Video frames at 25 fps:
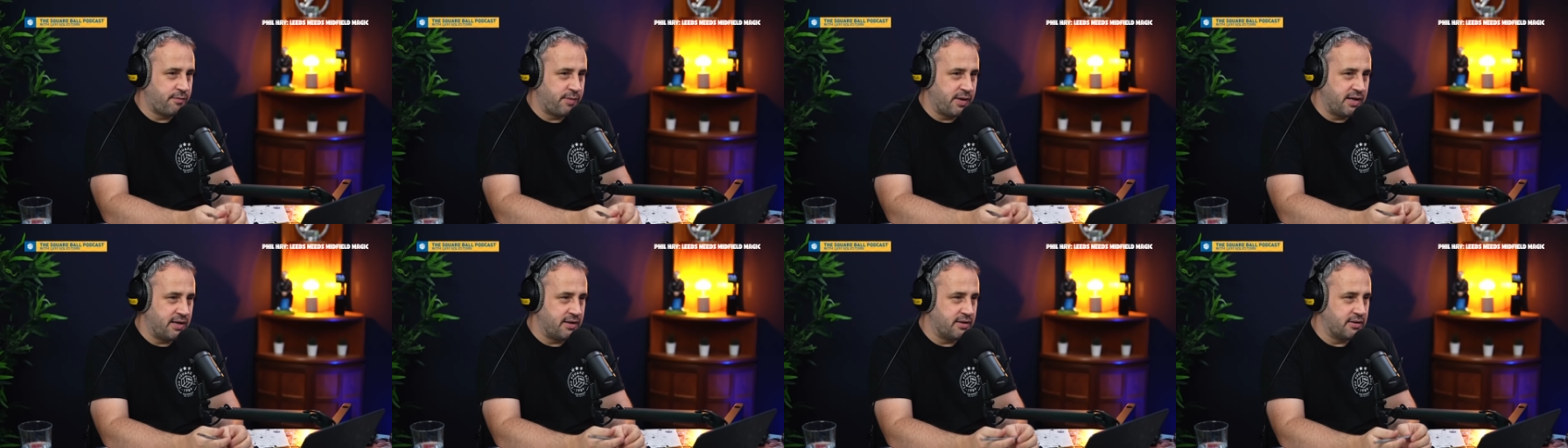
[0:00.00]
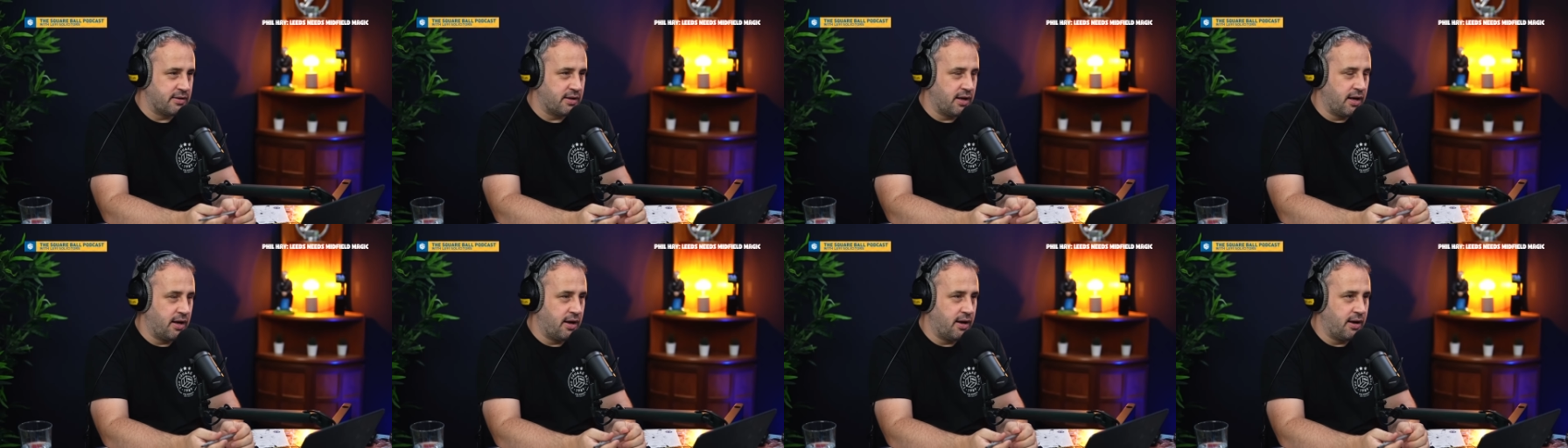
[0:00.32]

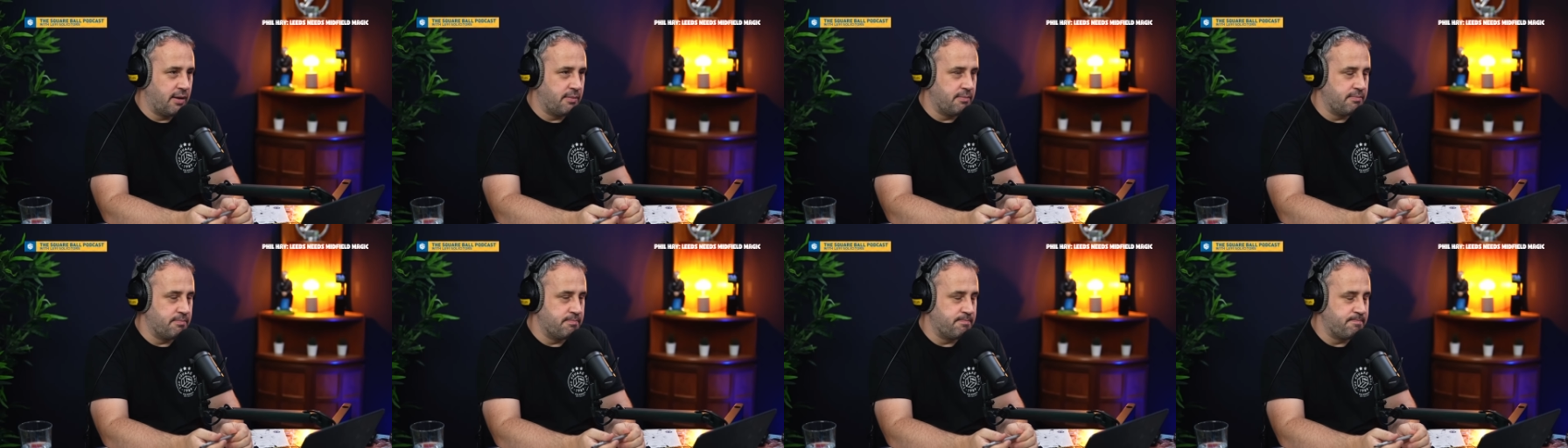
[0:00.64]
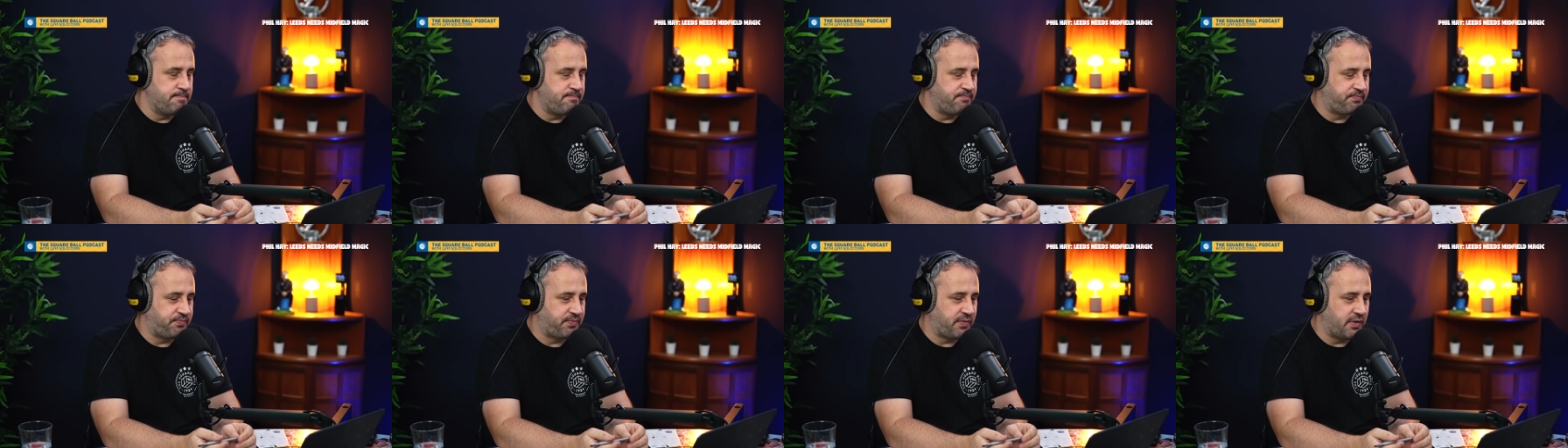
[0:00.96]
been
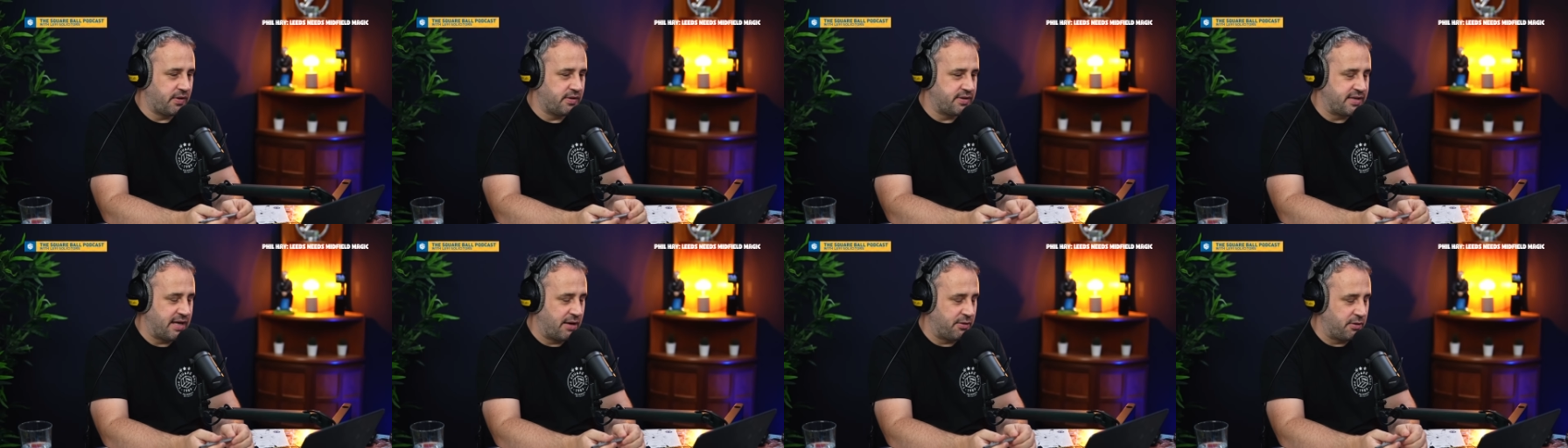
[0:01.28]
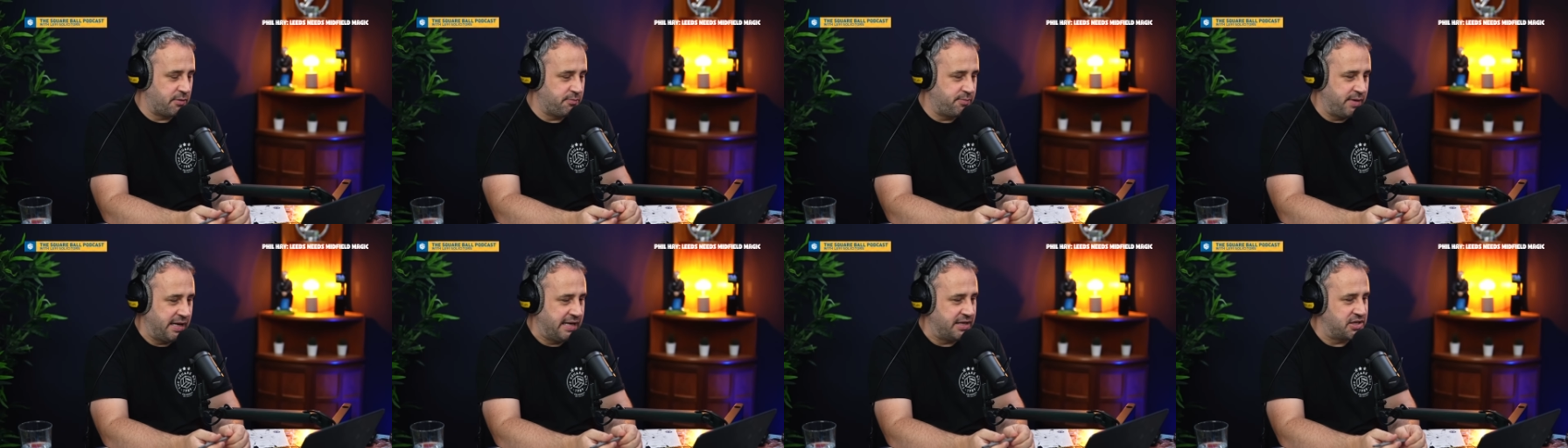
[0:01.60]
down
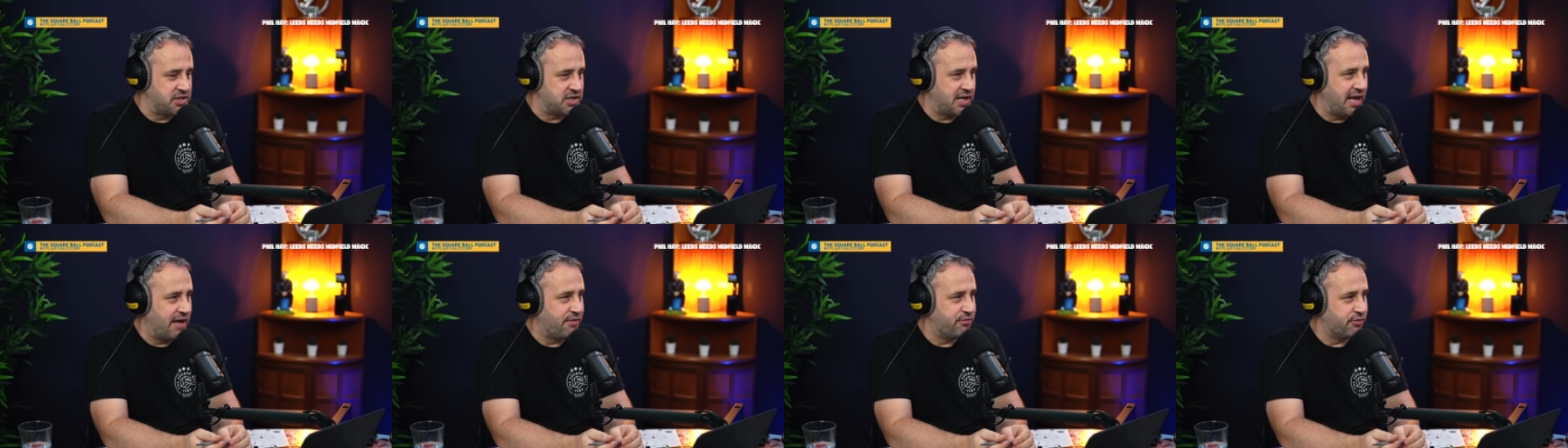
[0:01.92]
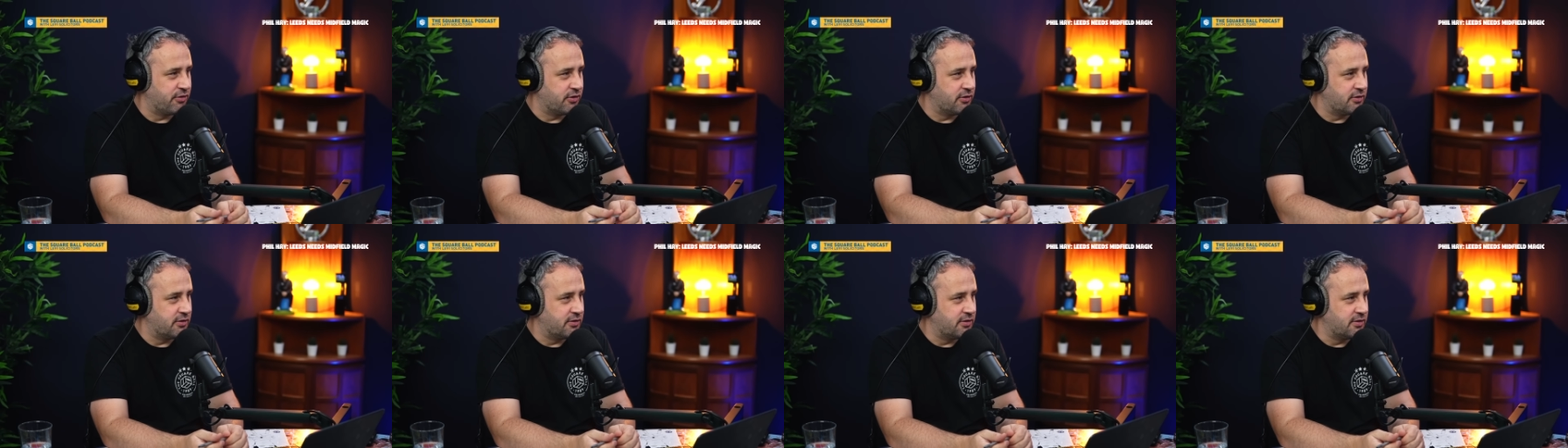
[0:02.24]
at pitch
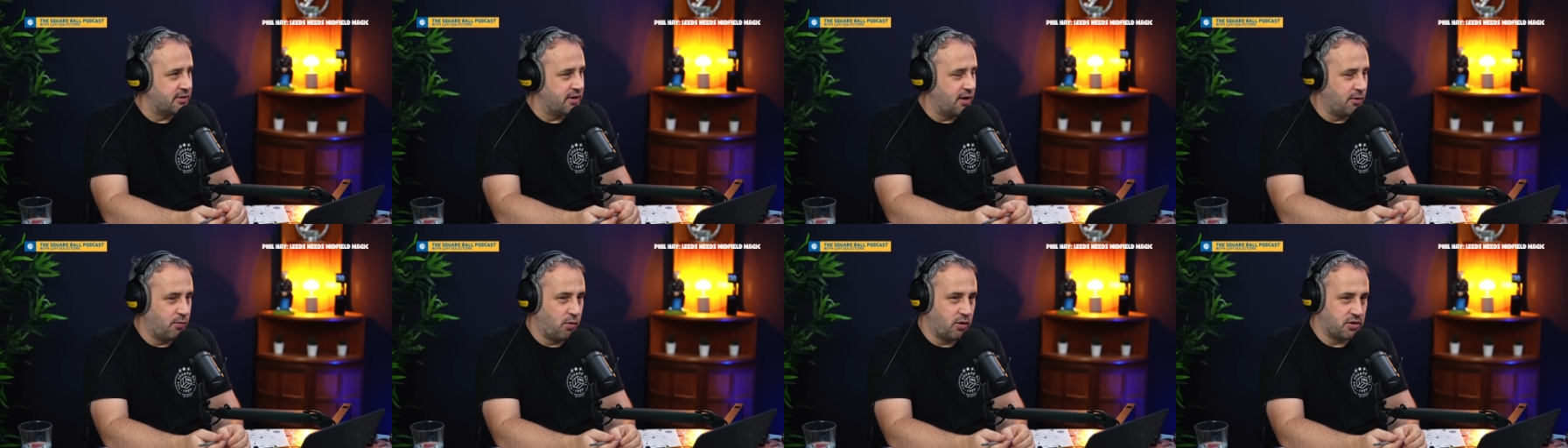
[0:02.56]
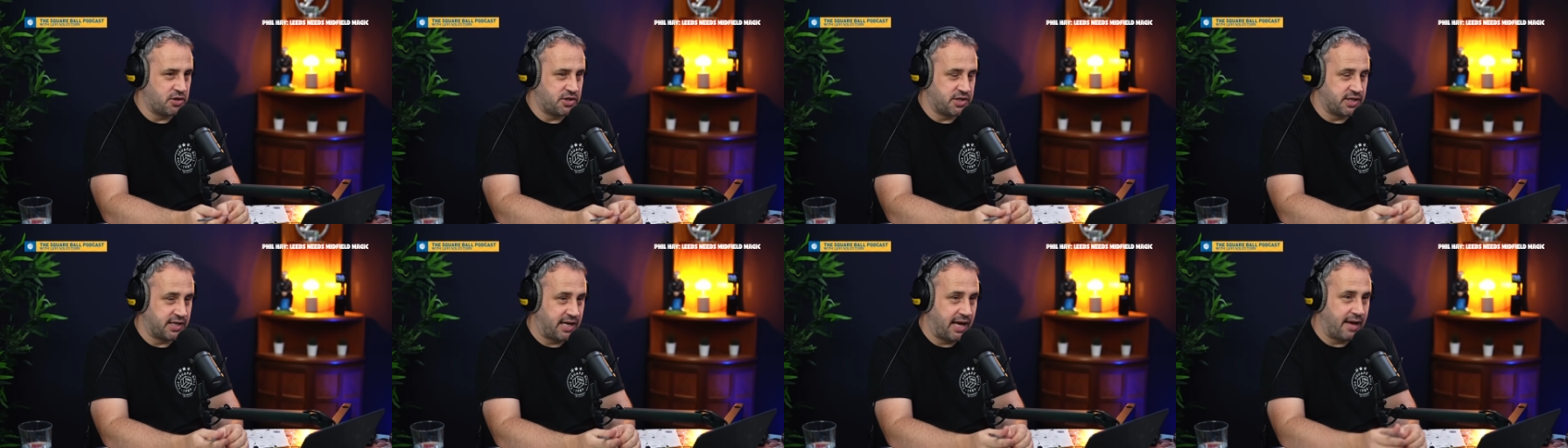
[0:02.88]
level and
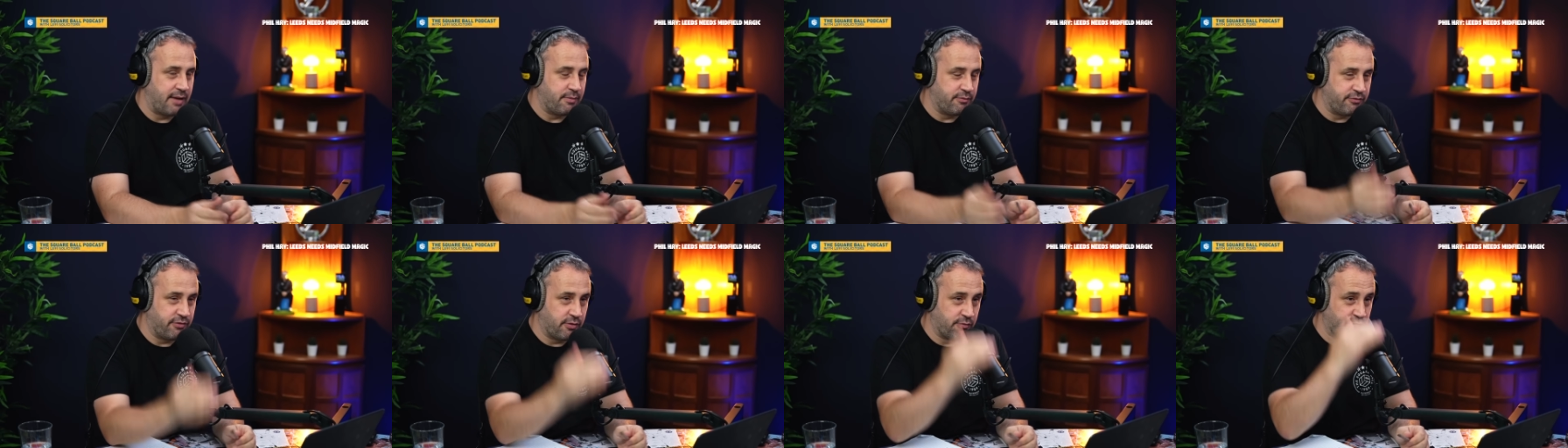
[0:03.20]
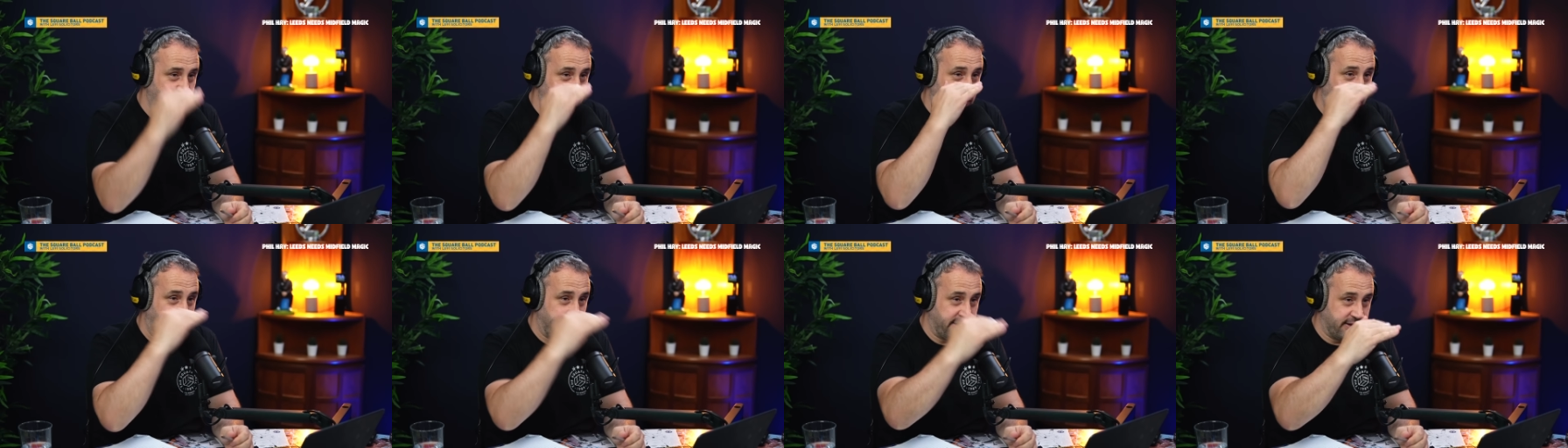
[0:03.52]
watched a game
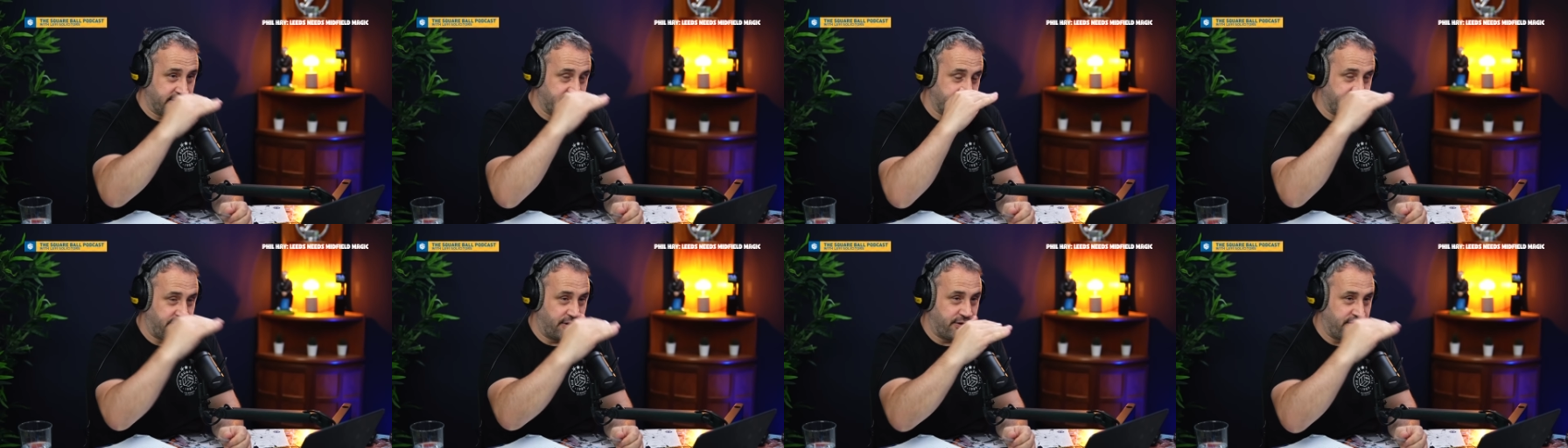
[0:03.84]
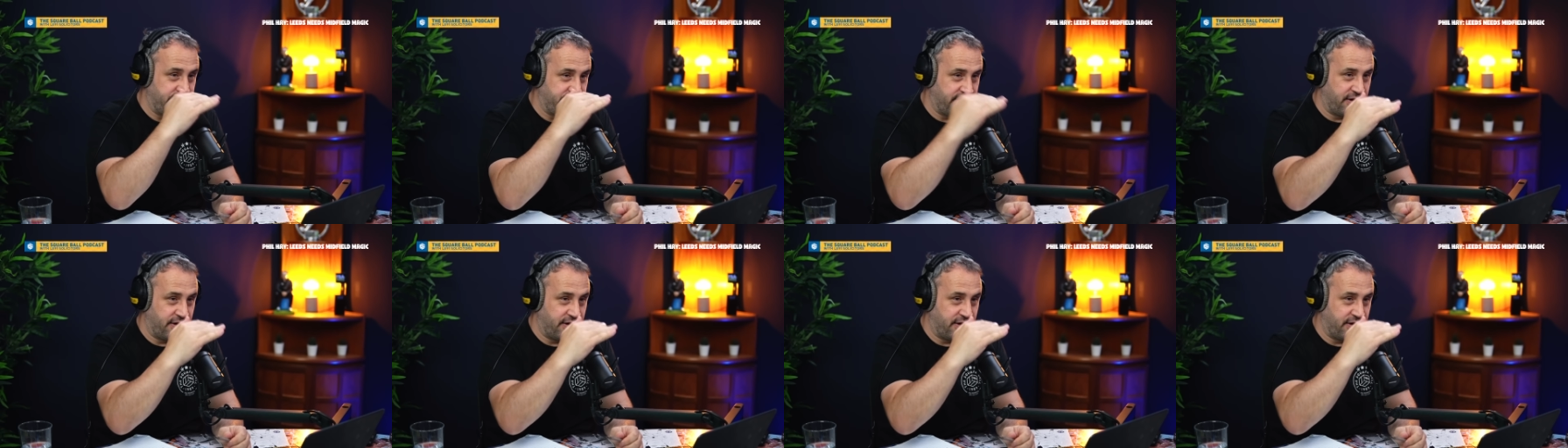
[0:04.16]
from right at the very,